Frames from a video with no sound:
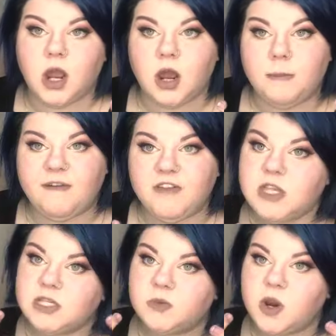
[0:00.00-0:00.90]
on my
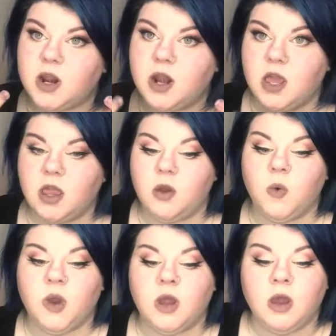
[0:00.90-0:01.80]
face right
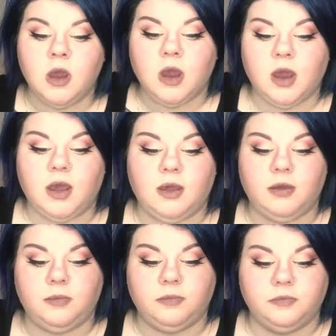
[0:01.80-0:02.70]
now.